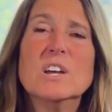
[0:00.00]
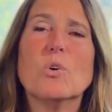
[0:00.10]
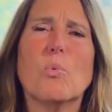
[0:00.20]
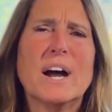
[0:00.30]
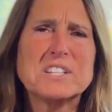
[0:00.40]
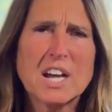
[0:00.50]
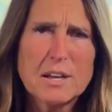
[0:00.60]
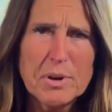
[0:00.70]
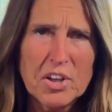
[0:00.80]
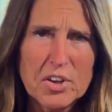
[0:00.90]
Why talk
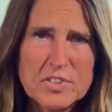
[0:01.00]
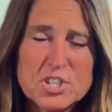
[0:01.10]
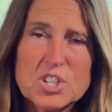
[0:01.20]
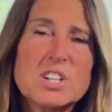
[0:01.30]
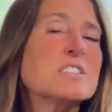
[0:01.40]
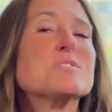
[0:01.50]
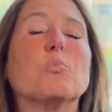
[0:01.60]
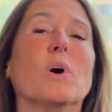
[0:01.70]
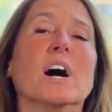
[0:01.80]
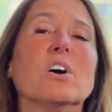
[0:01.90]
about health insurance?
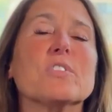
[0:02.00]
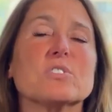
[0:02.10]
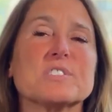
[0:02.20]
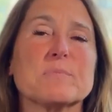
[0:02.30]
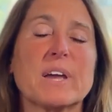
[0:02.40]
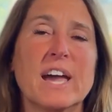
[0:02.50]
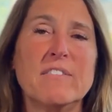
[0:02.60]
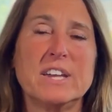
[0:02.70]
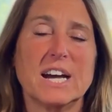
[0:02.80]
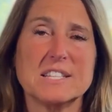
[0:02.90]
Well, there's some
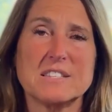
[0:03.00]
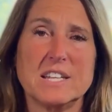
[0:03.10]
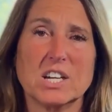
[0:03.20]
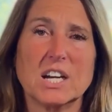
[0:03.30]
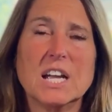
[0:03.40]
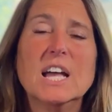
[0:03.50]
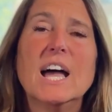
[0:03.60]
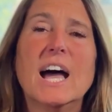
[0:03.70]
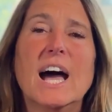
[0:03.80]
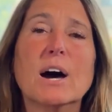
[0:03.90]
caveats here.
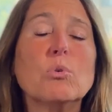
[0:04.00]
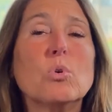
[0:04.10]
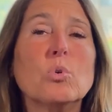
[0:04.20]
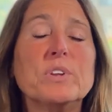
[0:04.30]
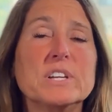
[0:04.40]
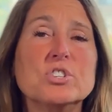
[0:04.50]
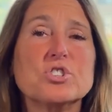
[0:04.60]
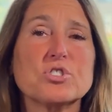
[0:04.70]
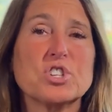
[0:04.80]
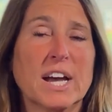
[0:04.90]
How old is
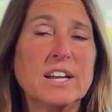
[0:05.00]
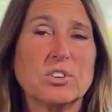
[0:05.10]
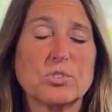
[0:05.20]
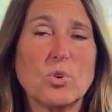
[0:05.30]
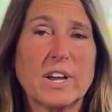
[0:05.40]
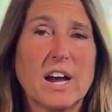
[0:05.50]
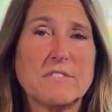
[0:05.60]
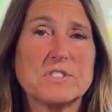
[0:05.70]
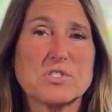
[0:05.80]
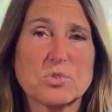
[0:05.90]
your child going off
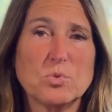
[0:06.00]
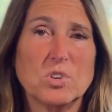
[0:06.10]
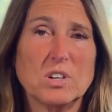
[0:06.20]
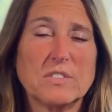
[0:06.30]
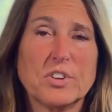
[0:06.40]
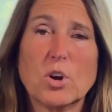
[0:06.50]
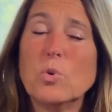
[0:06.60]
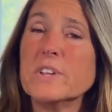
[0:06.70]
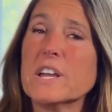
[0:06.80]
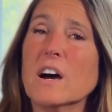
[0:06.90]
to school? They're
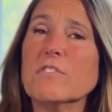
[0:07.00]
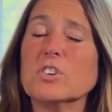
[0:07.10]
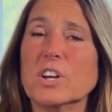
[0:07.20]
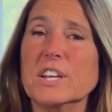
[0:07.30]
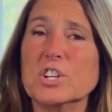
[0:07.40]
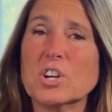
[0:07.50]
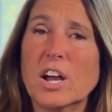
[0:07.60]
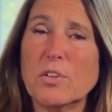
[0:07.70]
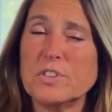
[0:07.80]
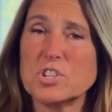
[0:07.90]
only covered on your
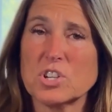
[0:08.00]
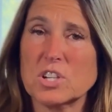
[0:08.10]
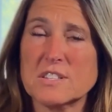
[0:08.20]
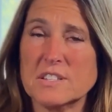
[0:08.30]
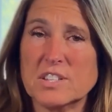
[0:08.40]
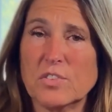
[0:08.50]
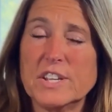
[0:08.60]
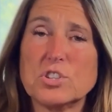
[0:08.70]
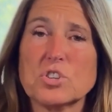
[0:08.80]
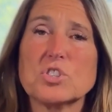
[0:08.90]
health insurance until they
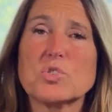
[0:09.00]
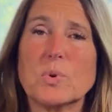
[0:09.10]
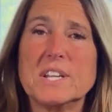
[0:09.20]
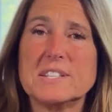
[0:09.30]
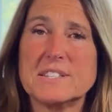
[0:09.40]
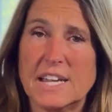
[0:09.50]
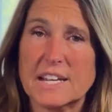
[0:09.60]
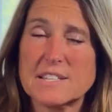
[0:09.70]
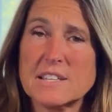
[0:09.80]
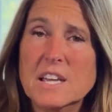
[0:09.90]
turn
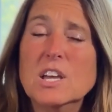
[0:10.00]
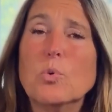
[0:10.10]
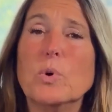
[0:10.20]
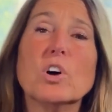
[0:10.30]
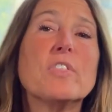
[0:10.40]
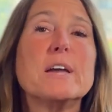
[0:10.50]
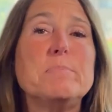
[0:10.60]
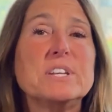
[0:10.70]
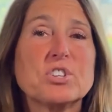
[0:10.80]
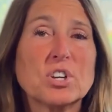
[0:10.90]
26. Will they
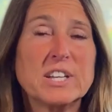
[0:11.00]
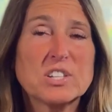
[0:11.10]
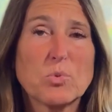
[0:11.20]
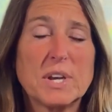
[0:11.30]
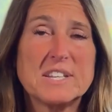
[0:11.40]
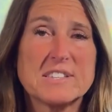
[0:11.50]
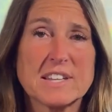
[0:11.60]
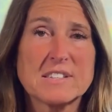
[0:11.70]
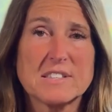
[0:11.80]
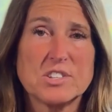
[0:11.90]
be turning
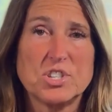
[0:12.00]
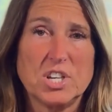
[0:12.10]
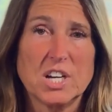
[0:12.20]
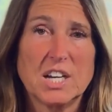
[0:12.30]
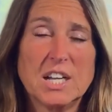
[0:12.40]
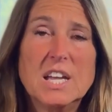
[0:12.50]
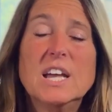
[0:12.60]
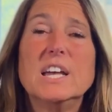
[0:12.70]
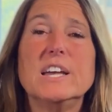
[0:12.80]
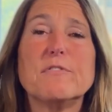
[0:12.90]
26 this year?
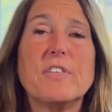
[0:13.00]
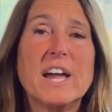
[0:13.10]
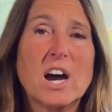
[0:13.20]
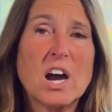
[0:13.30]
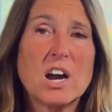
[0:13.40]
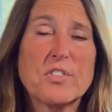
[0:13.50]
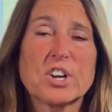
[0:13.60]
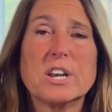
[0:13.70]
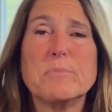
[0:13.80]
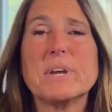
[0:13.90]
If they are, they're
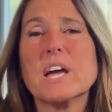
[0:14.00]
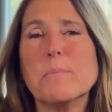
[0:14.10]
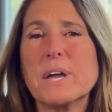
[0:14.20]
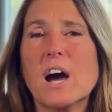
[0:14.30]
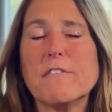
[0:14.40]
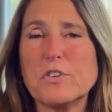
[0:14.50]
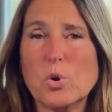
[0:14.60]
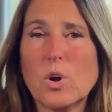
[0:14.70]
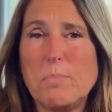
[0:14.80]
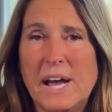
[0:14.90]
going to be coming off
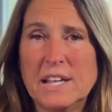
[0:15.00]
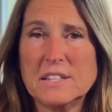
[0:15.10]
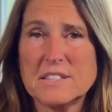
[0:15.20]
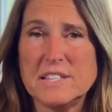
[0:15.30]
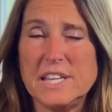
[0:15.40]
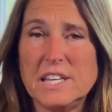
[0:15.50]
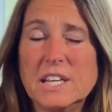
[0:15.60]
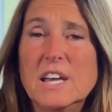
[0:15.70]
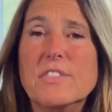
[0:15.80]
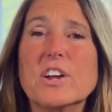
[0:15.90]
your policy.
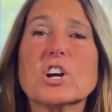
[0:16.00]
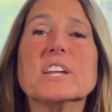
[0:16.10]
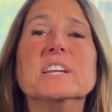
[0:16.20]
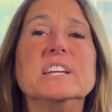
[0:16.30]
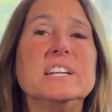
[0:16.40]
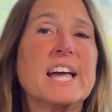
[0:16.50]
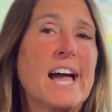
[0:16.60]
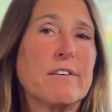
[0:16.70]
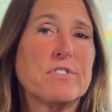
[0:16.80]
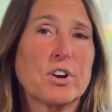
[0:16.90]
They're going to need to
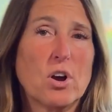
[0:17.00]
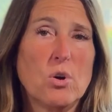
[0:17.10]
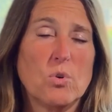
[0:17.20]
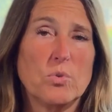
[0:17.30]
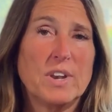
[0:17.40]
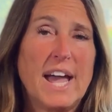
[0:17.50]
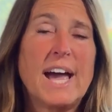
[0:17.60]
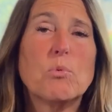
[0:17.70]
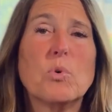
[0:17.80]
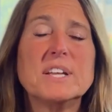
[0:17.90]
have their own.
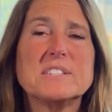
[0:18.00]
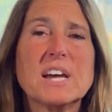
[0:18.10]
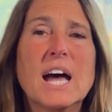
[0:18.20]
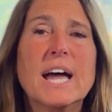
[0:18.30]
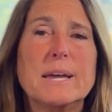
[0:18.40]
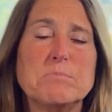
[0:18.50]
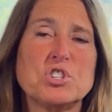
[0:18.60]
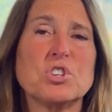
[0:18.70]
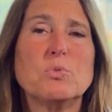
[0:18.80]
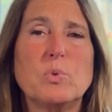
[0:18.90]
At what time
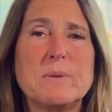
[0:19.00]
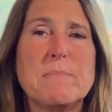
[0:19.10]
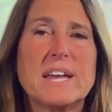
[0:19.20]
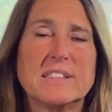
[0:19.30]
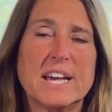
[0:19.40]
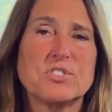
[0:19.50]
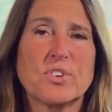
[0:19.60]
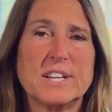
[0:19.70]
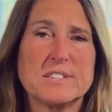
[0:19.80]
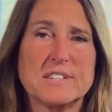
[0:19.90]
should we make that
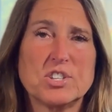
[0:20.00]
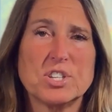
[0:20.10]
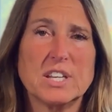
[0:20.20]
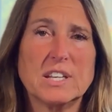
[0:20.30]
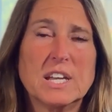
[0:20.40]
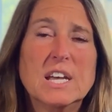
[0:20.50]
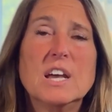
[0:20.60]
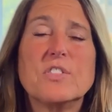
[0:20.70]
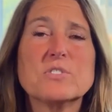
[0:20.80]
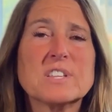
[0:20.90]
transition?
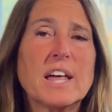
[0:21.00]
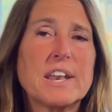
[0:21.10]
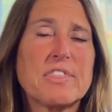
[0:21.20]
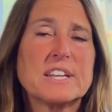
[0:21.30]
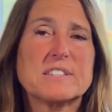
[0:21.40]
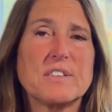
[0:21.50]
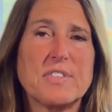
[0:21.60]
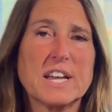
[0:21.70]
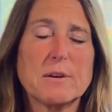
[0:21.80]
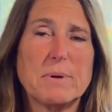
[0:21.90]
There's a lot of things to
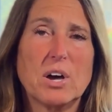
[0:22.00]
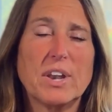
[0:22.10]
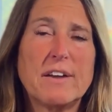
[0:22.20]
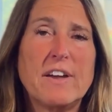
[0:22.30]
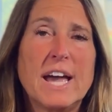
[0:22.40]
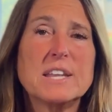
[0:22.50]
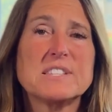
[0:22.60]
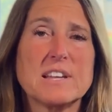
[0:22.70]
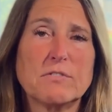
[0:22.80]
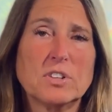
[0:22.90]
think about. I've had
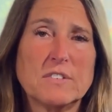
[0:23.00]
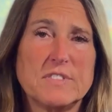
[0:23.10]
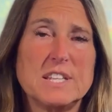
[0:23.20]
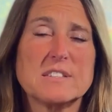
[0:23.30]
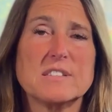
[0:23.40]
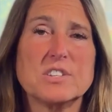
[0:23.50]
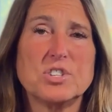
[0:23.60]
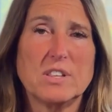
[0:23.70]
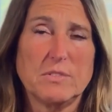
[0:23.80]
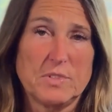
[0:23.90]
several of these
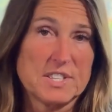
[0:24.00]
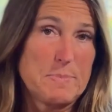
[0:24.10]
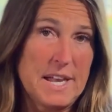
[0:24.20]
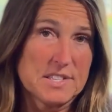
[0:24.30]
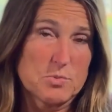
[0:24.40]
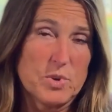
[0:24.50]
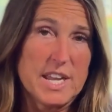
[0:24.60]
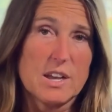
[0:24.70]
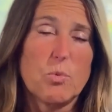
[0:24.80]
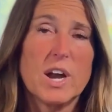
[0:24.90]
this past
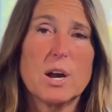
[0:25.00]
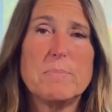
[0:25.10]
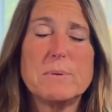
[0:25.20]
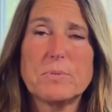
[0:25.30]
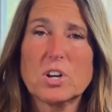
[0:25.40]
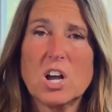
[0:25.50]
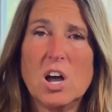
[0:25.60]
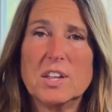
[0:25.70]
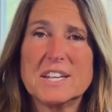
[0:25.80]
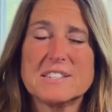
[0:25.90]
week where people are
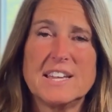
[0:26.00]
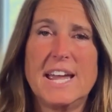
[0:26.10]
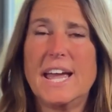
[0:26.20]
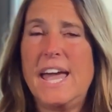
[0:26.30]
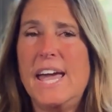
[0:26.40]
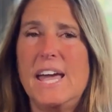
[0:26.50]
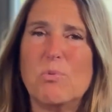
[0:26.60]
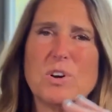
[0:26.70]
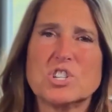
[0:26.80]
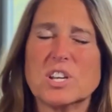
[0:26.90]
calling saying, "Hey,
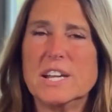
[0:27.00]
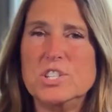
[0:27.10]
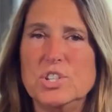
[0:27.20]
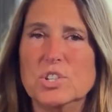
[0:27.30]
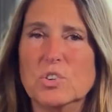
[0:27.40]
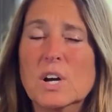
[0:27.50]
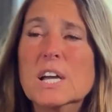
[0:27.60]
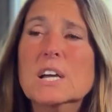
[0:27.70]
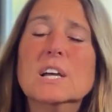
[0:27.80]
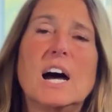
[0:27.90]
what should I do?
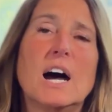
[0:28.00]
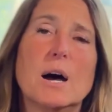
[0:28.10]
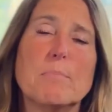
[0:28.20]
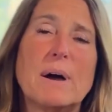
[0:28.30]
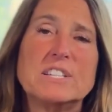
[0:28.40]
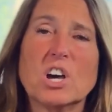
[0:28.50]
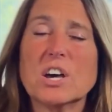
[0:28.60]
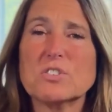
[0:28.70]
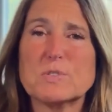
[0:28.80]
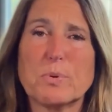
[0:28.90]
My
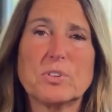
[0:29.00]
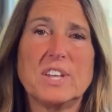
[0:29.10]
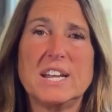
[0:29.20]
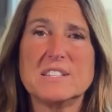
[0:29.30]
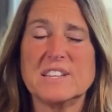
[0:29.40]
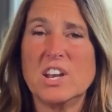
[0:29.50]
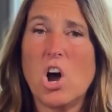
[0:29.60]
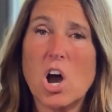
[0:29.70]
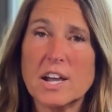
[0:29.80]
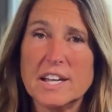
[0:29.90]
daughter's birthday is in
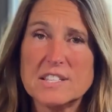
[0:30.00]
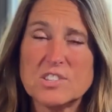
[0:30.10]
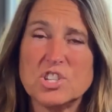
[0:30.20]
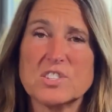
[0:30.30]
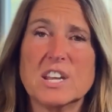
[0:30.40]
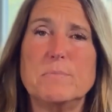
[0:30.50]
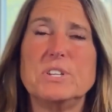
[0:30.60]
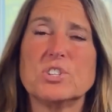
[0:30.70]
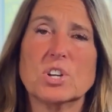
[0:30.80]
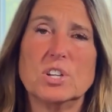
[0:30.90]
August. She's going to be
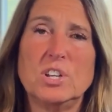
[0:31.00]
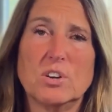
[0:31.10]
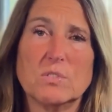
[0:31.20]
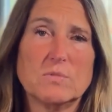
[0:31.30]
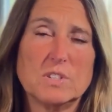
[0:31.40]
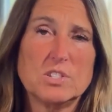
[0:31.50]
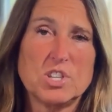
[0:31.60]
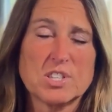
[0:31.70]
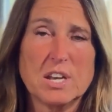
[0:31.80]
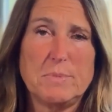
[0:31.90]

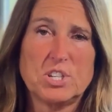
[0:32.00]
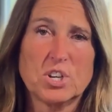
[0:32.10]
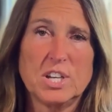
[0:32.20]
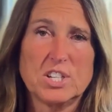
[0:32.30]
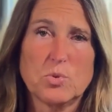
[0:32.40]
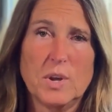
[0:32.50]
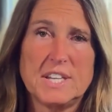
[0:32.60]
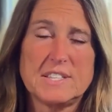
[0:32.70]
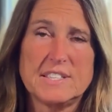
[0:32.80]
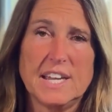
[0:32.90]
she's going to be turning
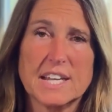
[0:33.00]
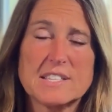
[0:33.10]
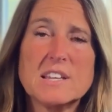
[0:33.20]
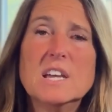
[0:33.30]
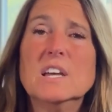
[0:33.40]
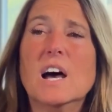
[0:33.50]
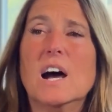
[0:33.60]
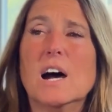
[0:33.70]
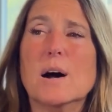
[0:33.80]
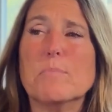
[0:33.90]
26."
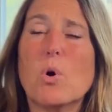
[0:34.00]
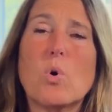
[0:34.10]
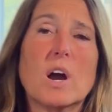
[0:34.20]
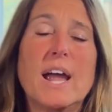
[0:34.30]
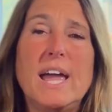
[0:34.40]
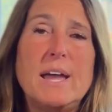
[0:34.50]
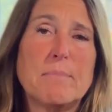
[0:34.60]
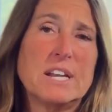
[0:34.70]
Or, hey, my